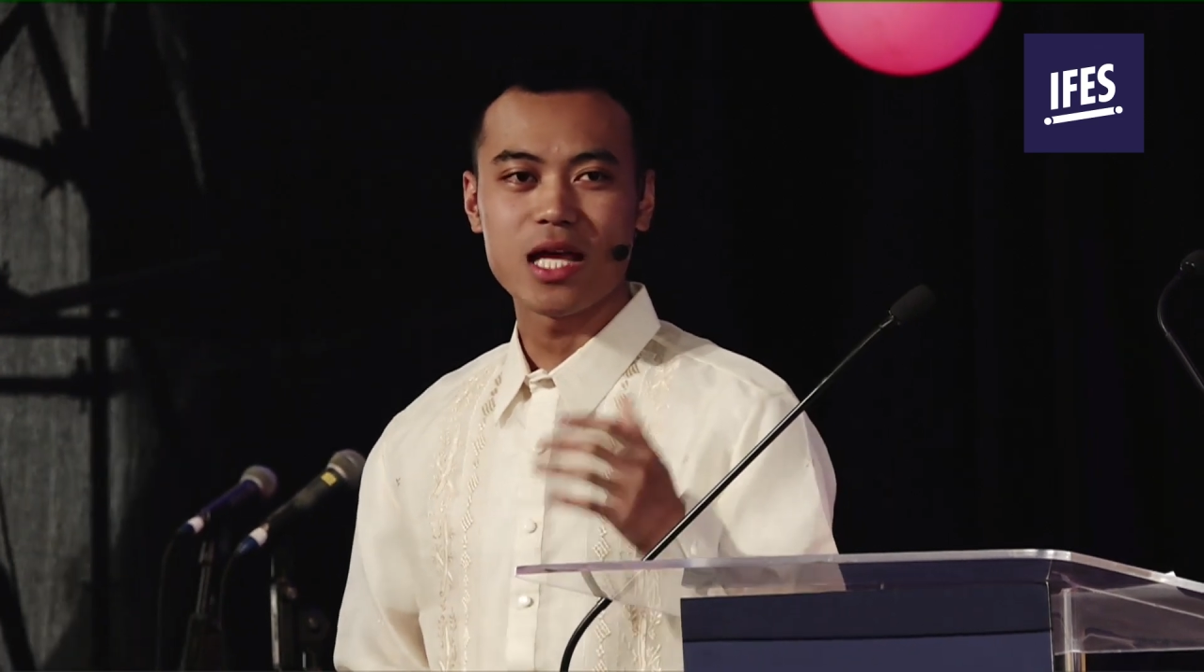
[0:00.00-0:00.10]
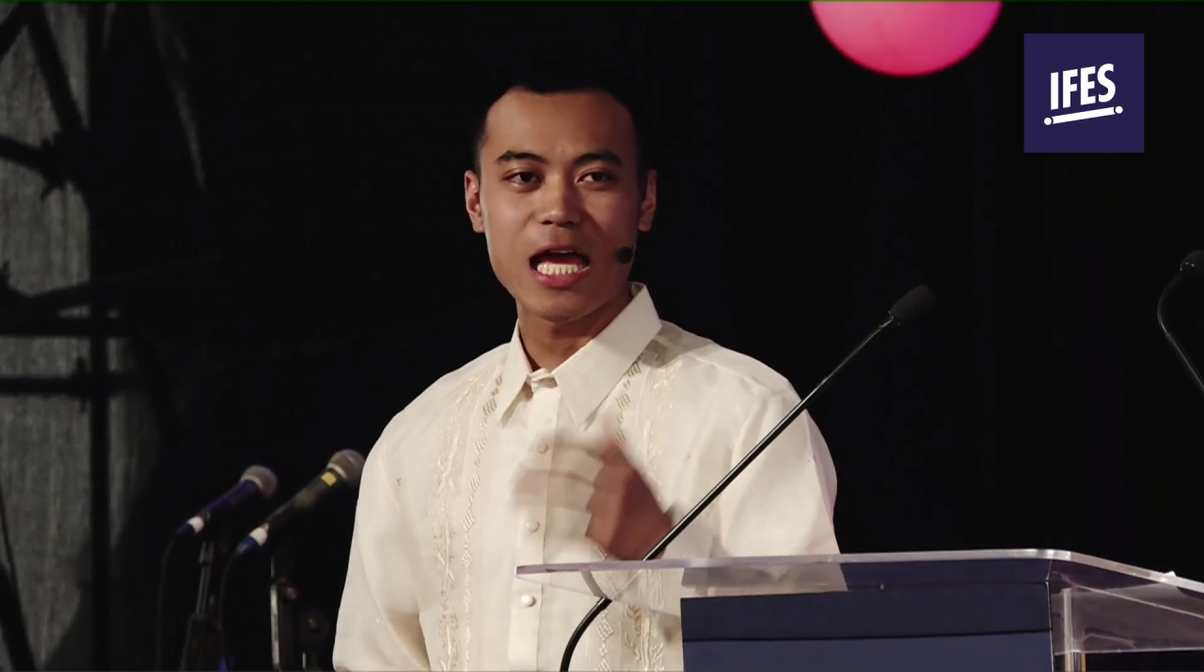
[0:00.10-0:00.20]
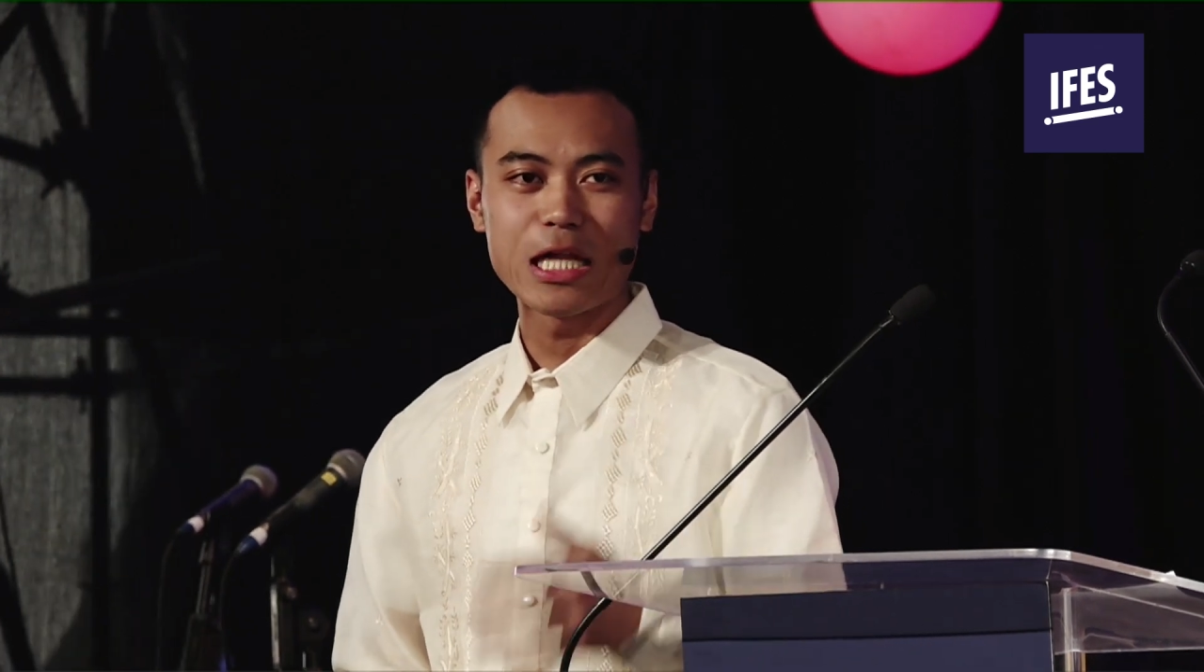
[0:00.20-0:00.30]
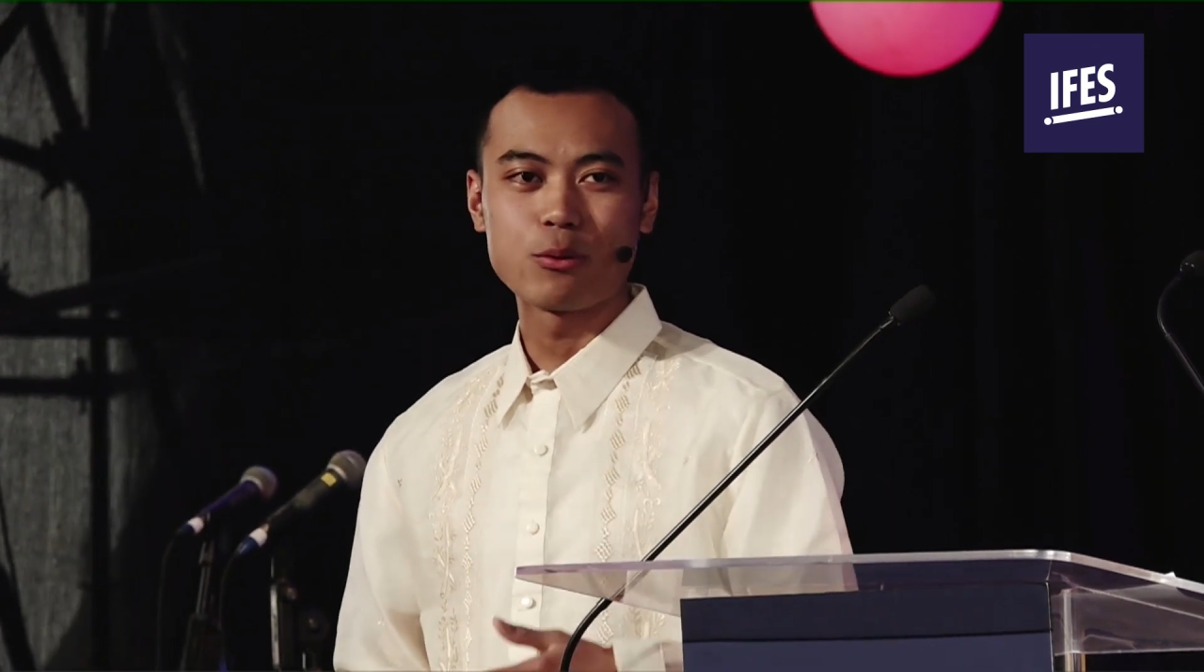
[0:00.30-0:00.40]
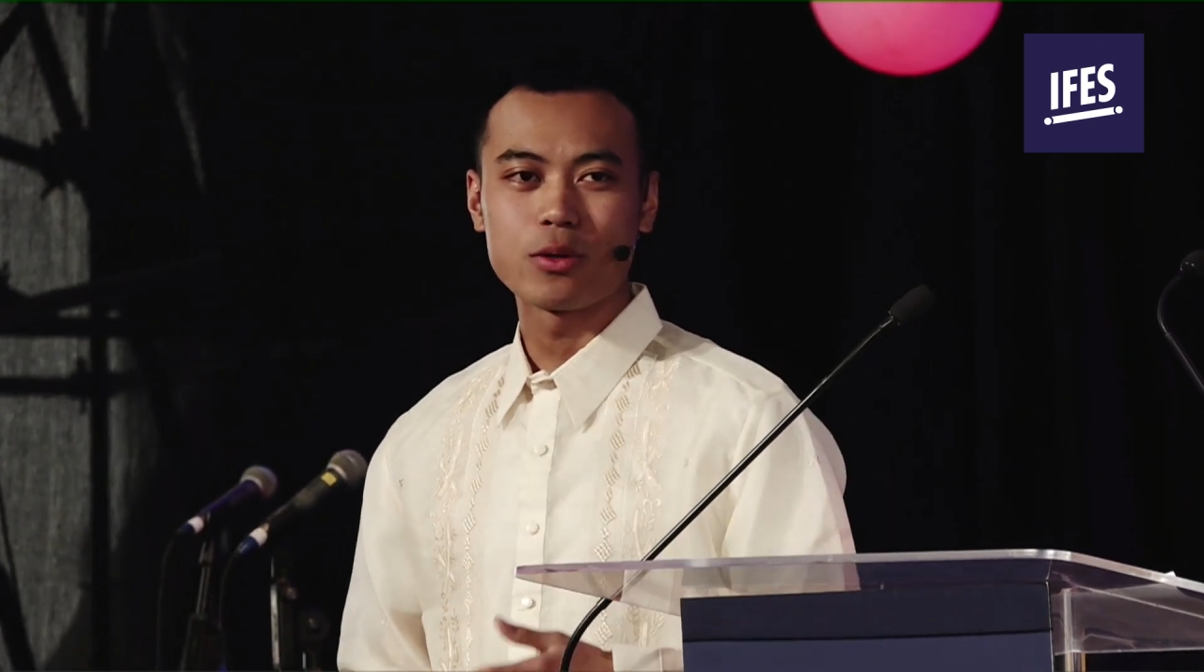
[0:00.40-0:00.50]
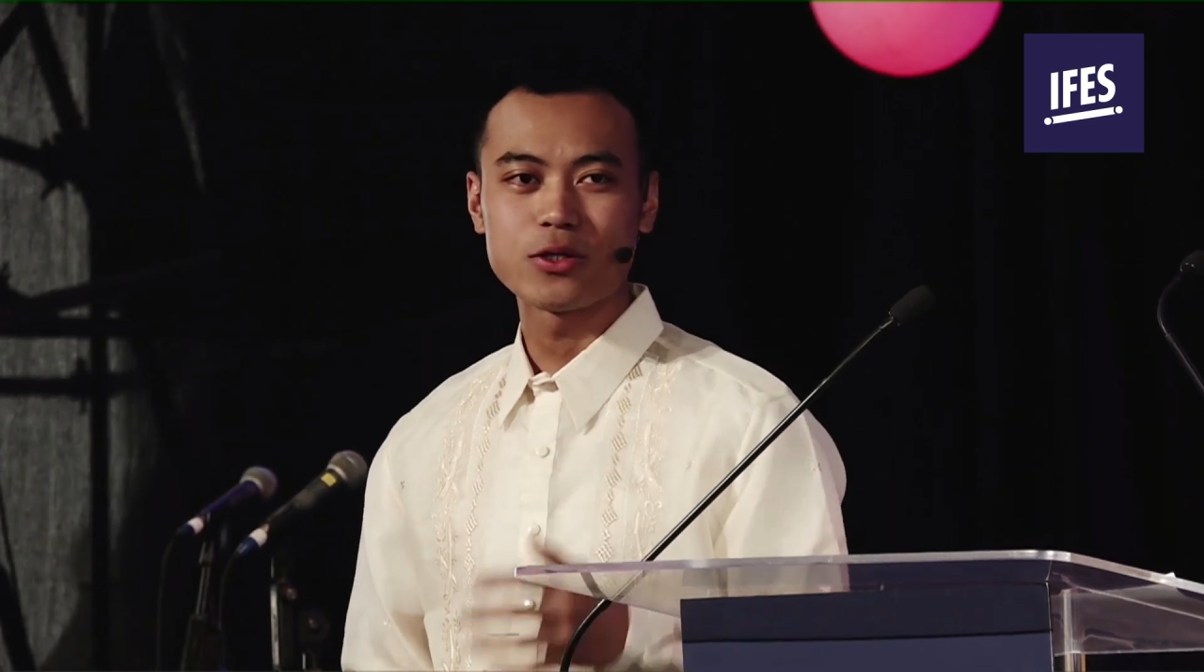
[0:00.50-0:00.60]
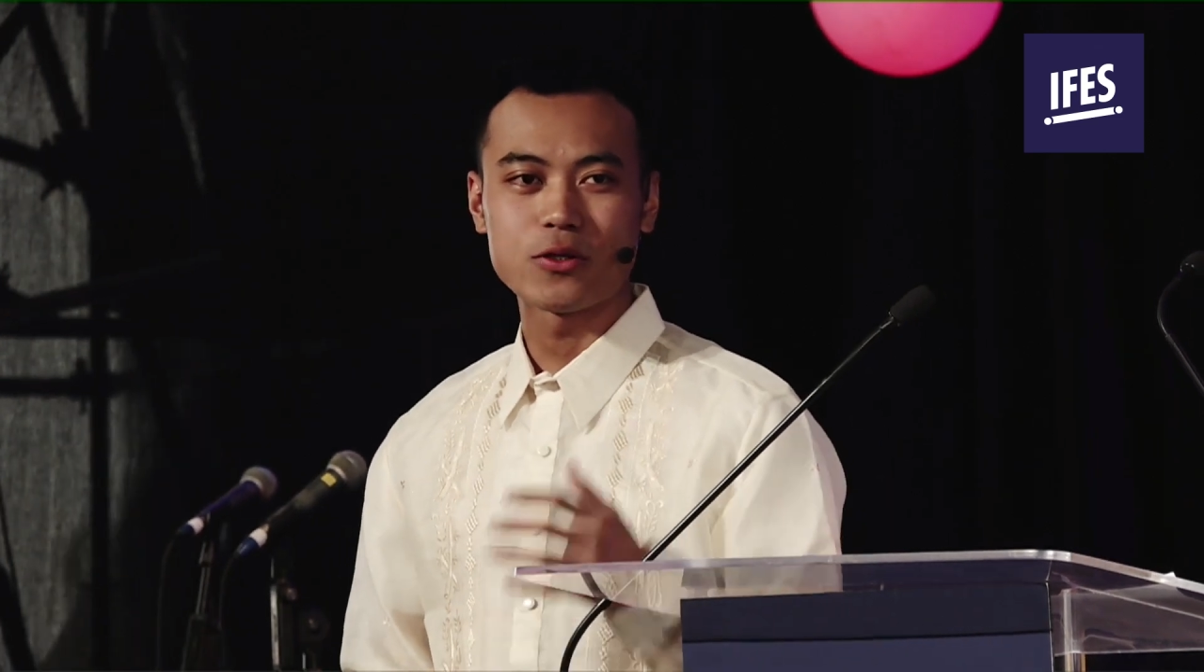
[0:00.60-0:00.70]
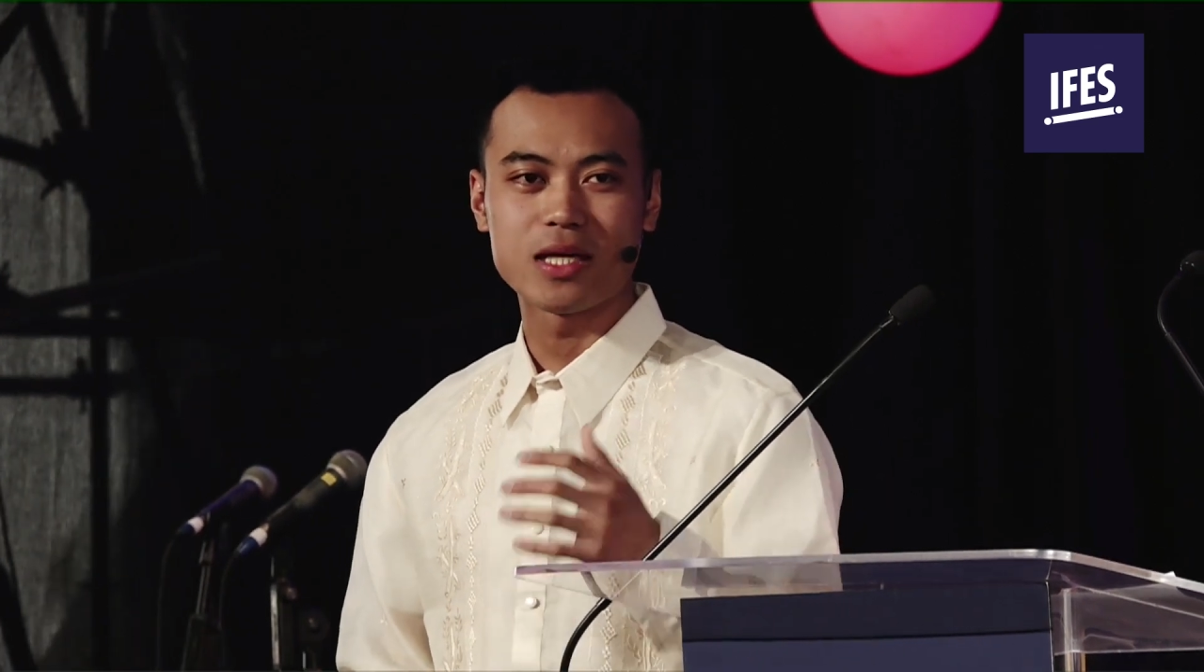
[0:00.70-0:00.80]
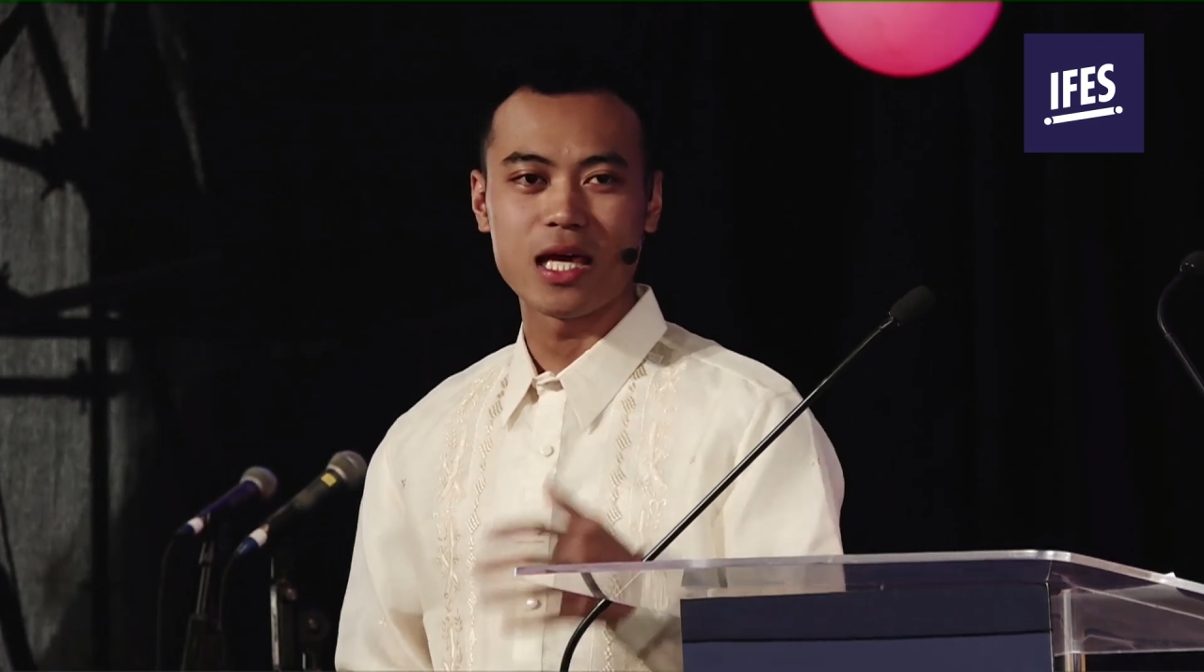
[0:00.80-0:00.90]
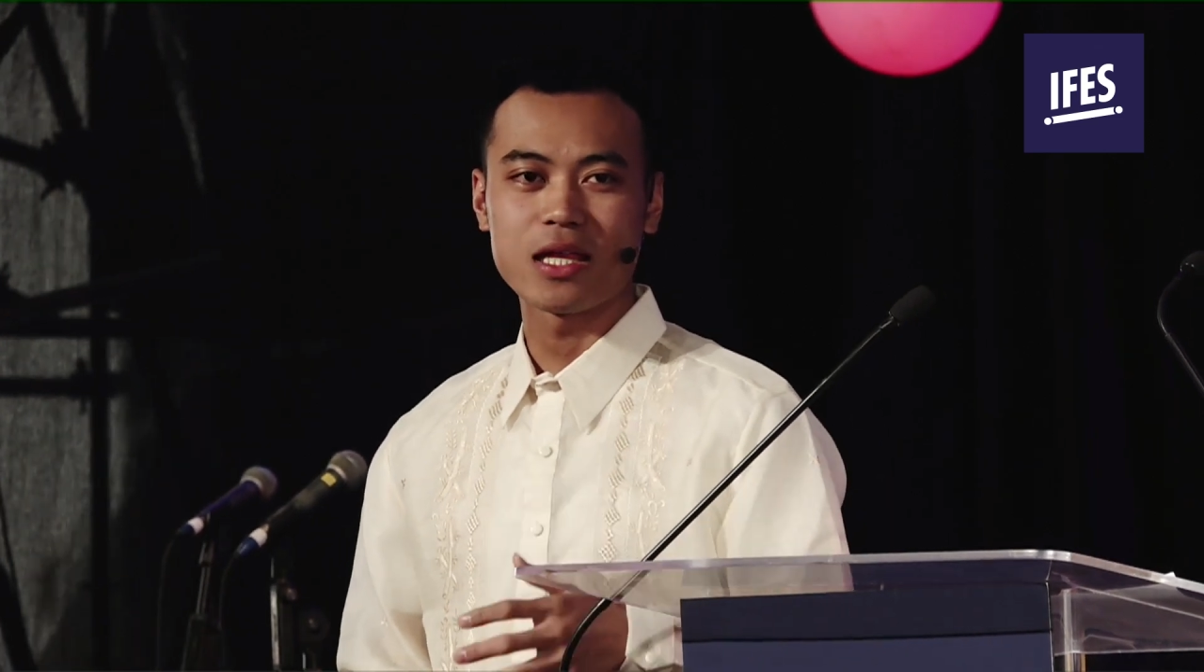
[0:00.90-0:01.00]
anyone to
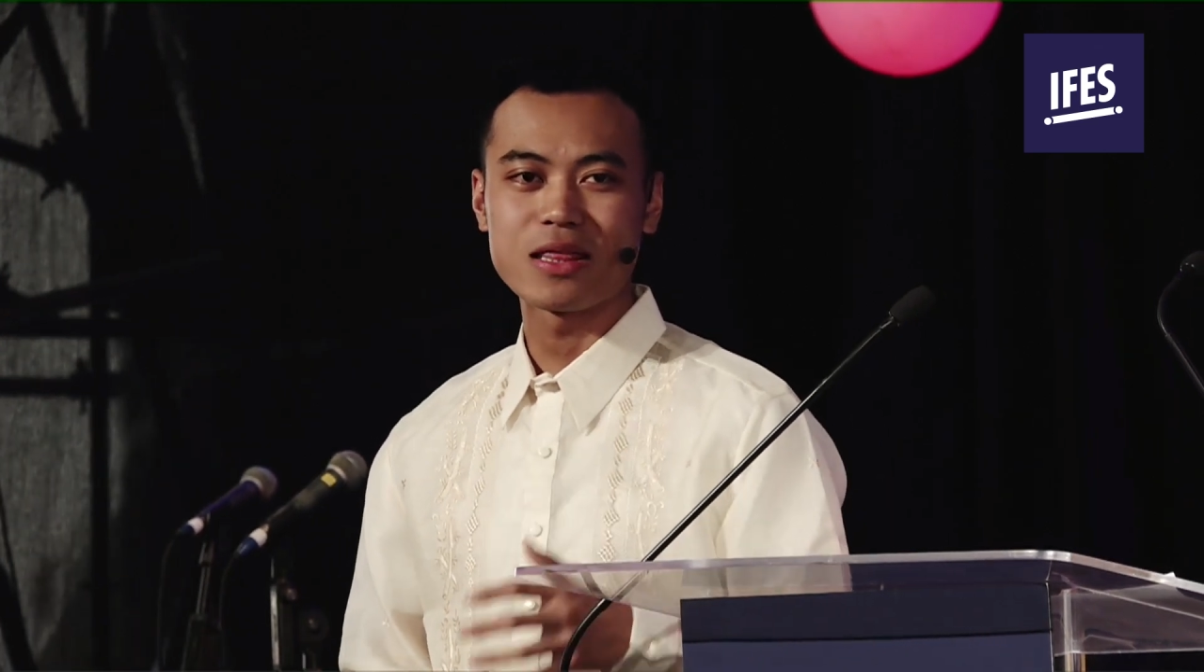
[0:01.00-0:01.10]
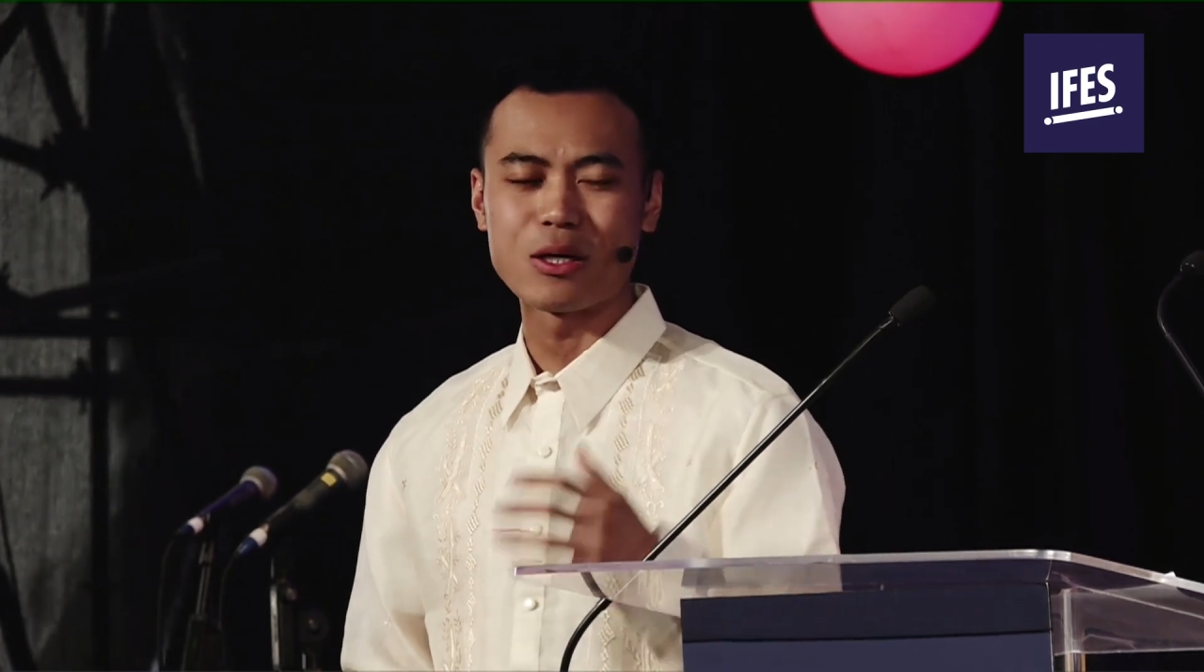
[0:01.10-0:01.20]
gain the